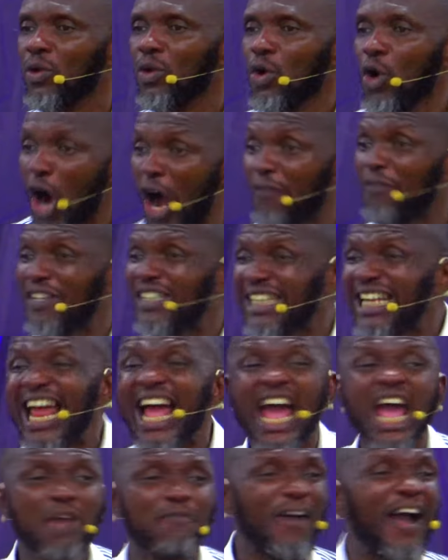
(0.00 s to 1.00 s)
of his
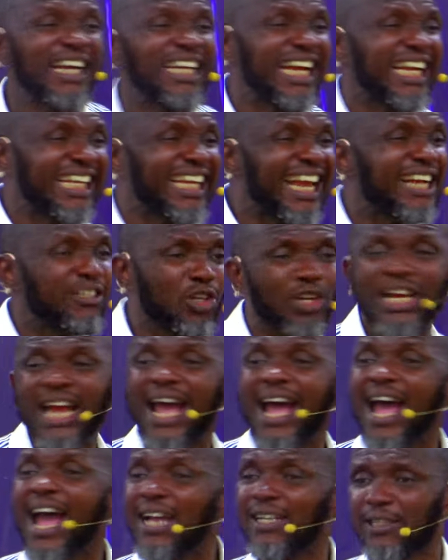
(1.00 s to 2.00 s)
life. I
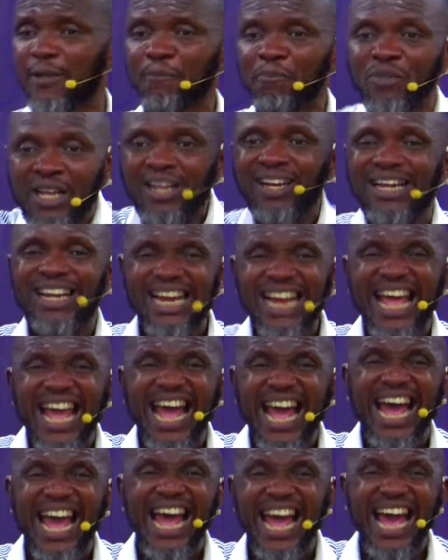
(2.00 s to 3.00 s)
declare
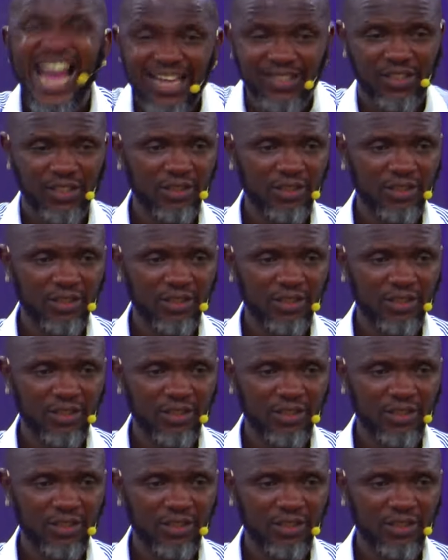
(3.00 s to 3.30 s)
tonight,